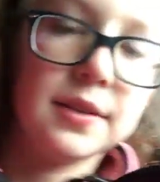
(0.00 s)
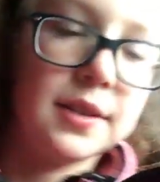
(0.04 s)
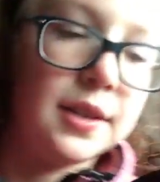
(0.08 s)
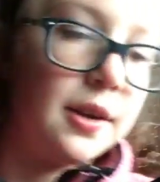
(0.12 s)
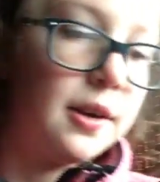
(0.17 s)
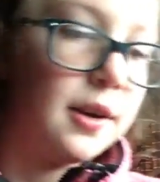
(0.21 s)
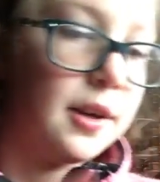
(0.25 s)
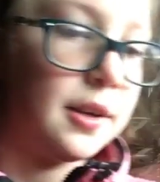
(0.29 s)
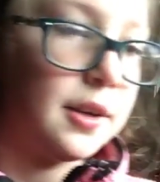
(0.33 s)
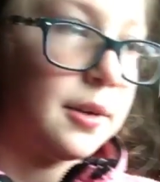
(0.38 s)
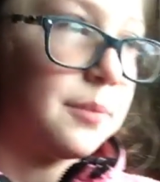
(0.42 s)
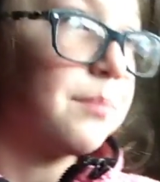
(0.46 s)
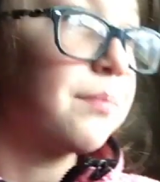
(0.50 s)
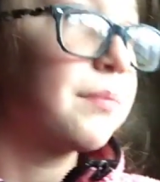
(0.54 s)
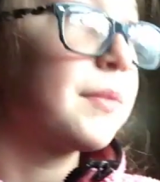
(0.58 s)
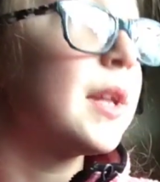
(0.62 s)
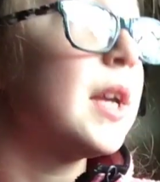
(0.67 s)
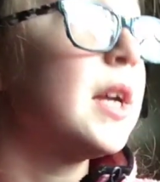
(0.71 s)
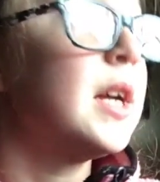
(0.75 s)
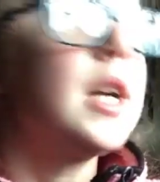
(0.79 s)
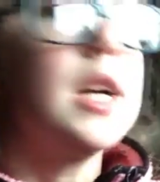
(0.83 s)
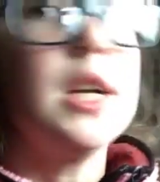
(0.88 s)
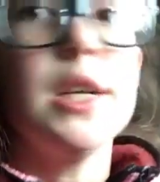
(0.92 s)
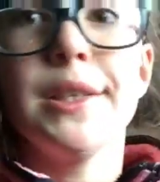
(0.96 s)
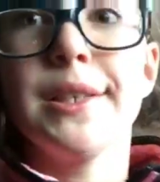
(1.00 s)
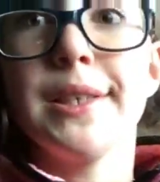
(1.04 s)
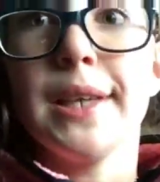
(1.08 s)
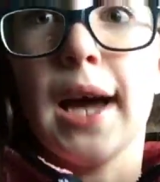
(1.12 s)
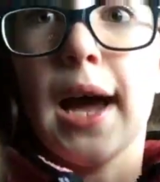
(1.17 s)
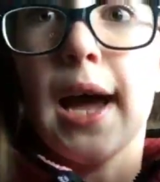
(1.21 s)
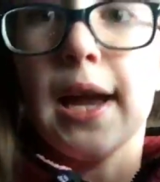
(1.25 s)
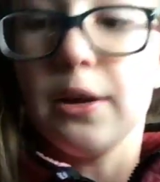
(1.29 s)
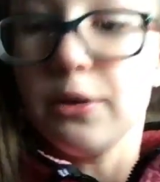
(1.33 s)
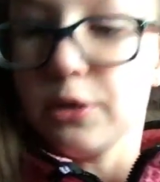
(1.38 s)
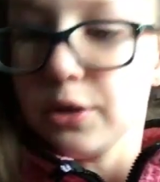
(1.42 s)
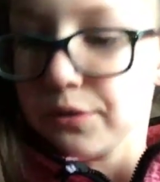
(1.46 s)
see, right? See, I
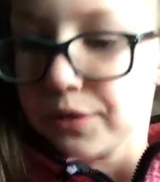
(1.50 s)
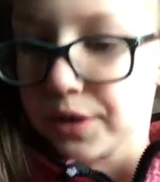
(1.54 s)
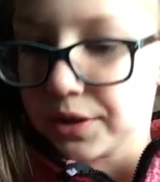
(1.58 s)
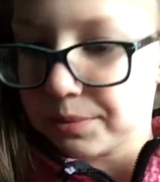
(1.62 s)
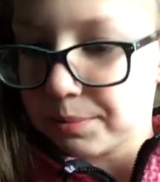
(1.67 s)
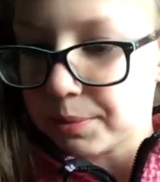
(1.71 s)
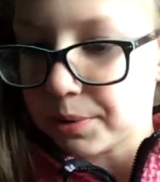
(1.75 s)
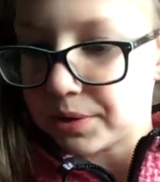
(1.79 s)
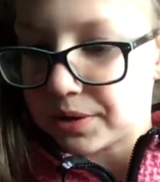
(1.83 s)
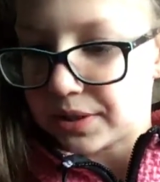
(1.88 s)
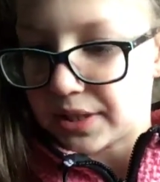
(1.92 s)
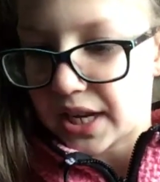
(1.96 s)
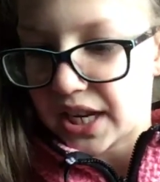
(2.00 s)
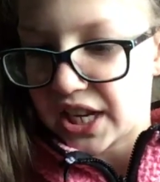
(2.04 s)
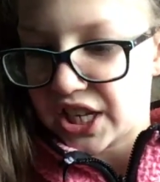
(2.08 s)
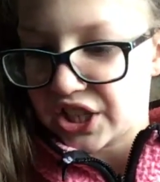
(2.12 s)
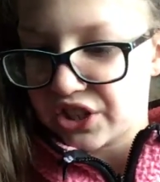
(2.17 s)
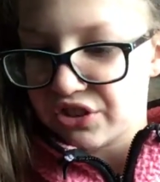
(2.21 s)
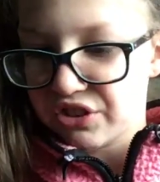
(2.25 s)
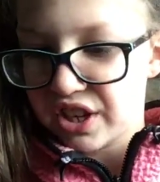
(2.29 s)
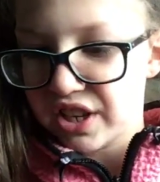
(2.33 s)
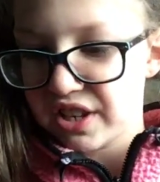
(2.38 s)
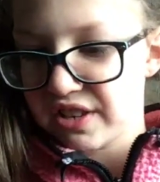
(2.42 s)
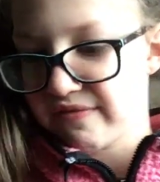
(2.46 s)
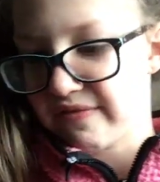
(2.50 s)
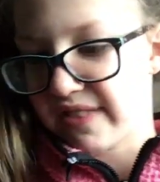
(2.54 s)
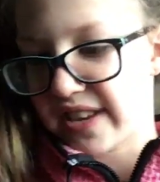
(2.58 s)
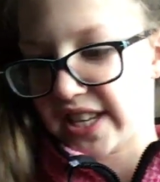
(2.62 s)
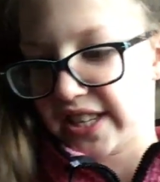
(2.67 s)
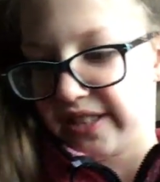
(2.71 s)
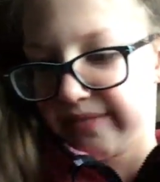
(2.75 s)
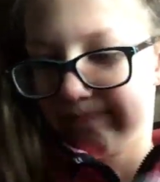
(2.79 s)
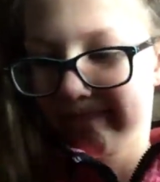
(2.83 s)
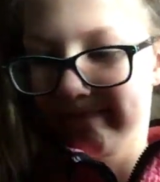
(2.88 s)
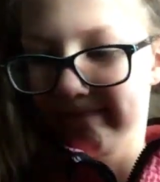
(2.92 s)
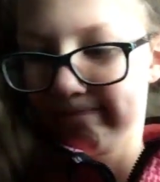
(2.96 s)
don't know if I spelled science right, but,
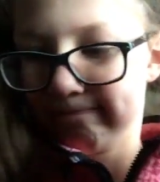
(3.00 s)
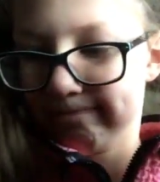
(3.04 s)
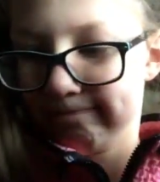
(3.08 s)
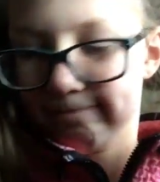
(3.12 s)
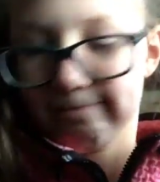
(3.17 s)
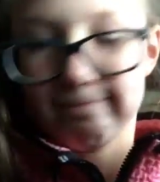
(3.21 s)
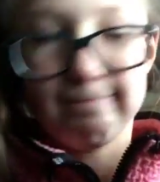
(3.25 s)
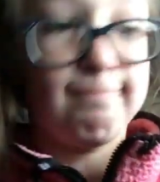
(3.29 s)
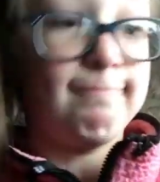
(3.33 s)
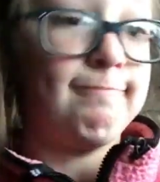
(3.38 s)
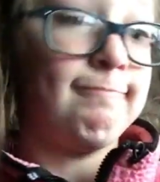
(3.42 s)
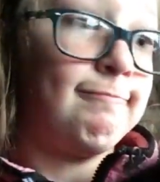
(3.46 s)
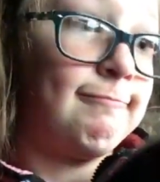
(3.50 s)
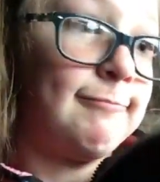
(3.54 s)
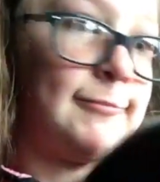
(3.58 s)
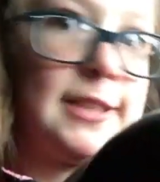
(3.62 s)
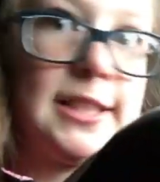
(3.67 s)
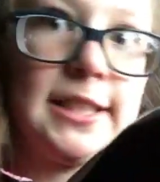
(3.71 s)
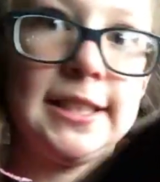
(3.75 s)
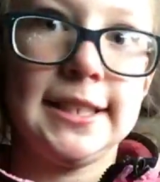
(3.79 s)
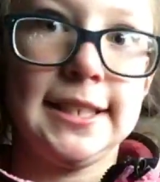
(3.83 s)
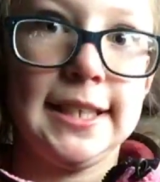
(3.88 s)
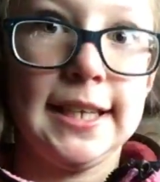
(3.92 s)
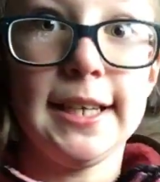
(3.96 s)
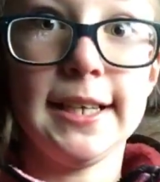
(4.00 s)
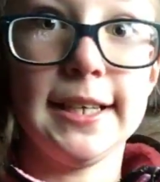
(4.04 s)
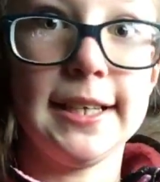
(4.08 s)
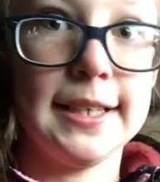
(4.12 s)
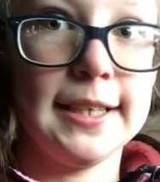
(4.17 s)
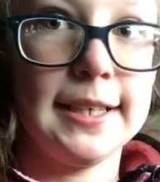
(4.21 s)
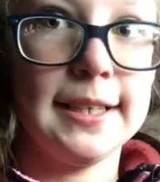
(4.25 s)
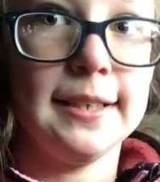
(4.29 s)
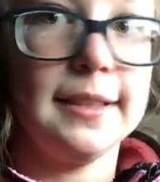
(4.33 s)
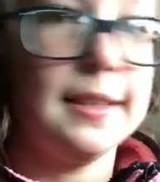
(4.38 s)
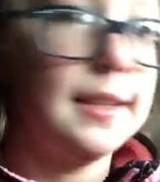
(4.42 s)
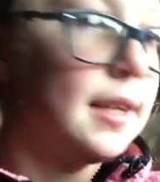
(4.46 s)
yeah.
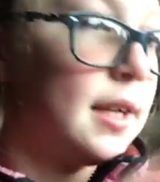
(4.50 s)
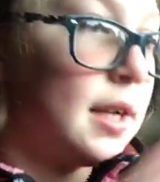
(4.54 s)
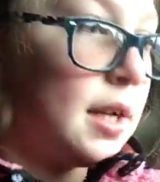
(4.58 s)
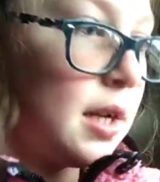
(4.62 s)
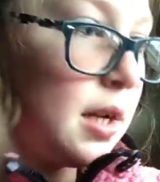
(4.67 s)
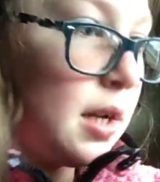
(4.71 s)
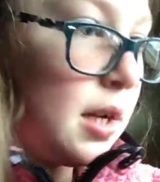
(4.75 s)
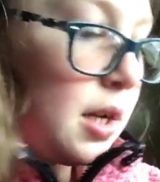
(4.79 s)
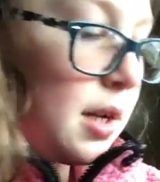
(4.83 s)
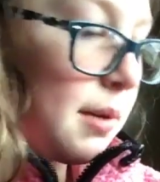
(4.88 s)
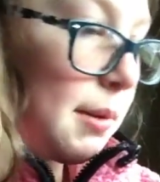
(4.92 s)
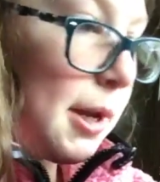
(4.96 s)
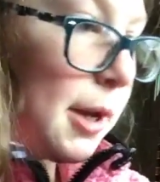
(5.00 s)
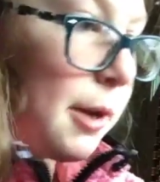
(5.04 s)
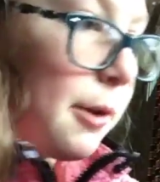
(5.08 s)
My